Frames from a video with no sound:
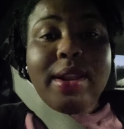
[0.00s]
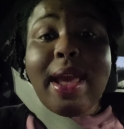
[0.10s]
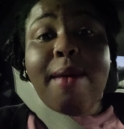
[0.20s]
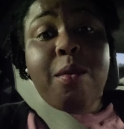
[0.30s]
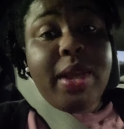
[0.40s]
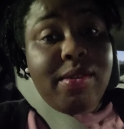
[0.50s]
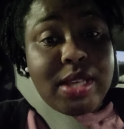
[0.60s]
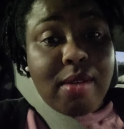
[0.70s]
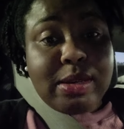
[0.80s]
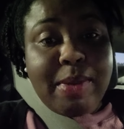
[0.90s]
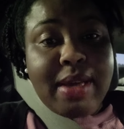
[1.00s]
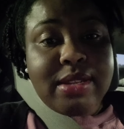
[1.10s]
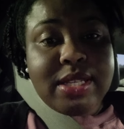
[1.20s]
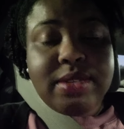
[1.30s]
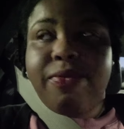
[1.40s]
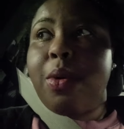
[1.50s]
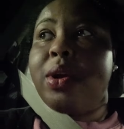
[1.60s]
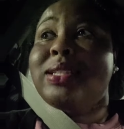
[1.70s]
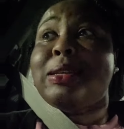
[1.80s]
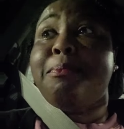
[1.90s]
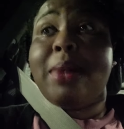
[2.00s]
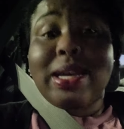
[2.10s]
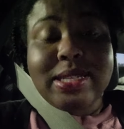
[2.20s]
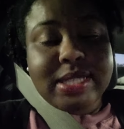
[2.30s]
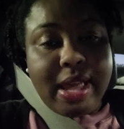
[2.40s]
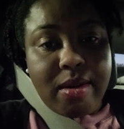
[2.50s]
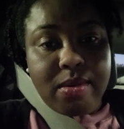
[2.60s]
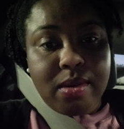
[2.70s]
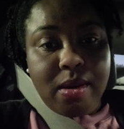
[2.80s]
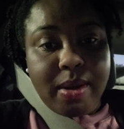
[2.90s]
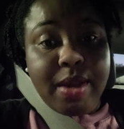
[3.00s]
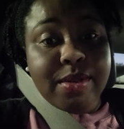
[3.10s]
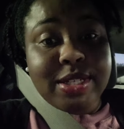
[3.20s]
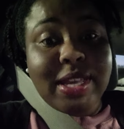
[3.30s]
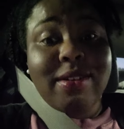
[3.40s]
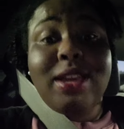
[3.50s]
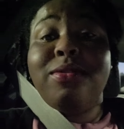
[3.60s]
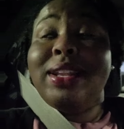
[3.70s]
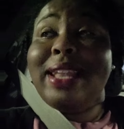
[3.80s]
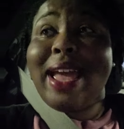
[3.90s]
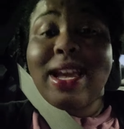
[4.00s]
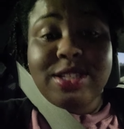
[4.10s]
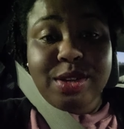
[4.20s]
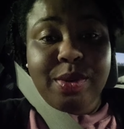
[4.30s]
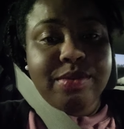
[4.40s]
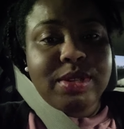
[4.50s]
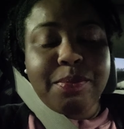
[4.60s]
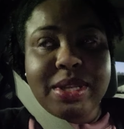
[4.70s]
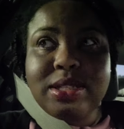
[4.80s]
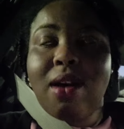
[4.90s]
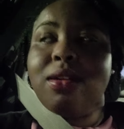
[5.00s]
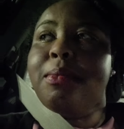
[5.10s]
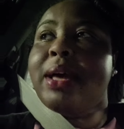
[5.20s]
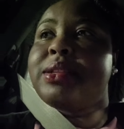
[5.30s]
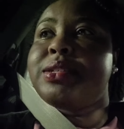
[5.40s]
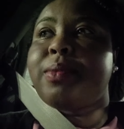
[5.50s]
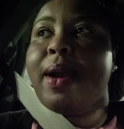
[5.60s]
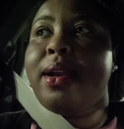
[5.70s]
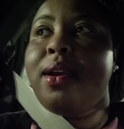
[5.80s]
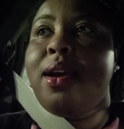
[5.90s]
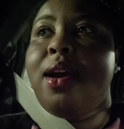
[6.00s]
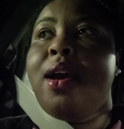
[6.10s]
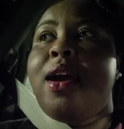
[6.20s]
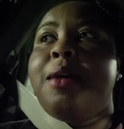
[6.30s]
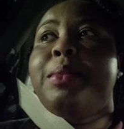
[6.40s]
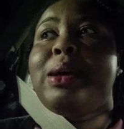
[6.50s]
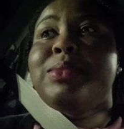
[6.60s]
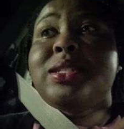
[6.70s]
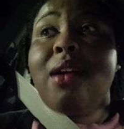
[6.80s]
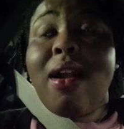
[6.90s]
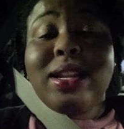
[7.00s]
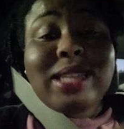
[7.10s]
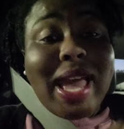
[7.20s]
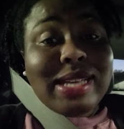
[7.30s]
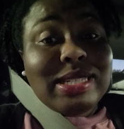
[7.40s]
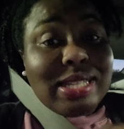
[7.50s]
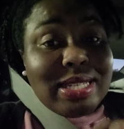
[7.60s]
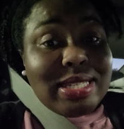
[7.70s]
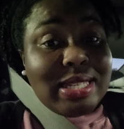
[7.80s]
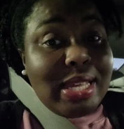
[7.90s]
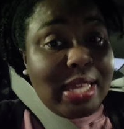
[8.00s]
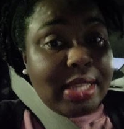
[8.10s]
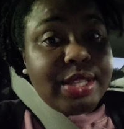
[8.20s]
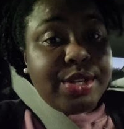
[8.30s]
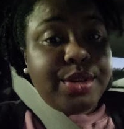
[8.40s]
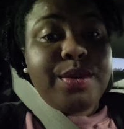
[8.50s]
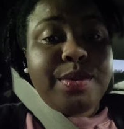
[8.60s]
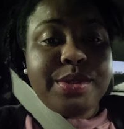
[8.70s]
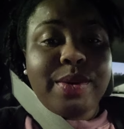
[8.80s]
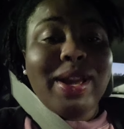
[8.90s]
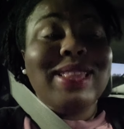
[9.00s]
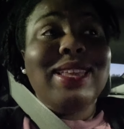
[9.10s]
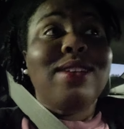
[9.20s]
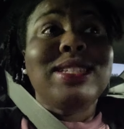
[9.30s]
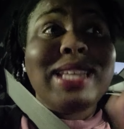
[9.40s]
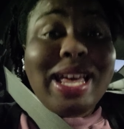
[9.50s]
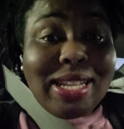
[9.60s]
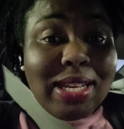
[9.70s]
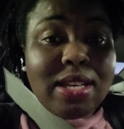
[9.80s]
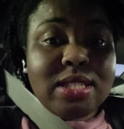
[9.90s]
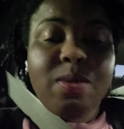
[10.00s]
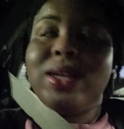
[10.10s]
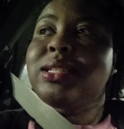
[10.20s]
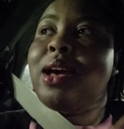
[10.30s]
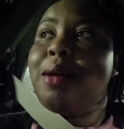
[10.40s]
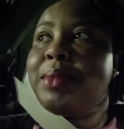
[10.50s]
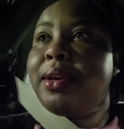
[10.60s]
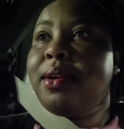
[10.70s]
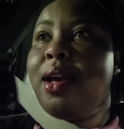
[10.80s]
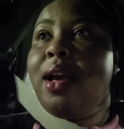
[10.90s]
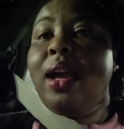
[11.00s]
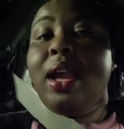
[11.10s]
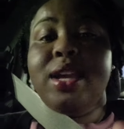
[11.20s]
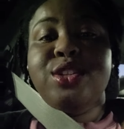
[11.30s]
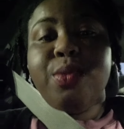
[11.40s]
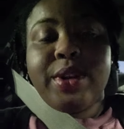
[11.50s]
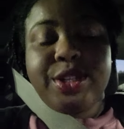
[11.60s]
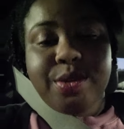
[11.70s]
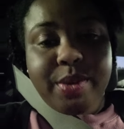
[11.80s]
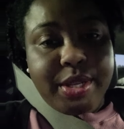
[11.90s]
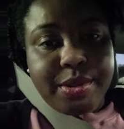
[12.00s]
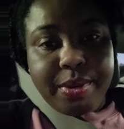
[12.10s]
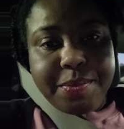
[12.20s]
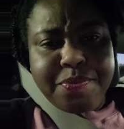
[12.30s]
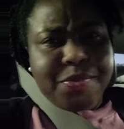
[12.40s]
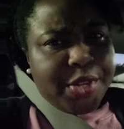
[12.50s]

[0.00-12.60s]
Now, we've talked about this for some months now, okay, on the channel. Even last year, we've been talking about this, right? But I'm starting to actually see in the news, okay, they're telling us what's coming in 2023.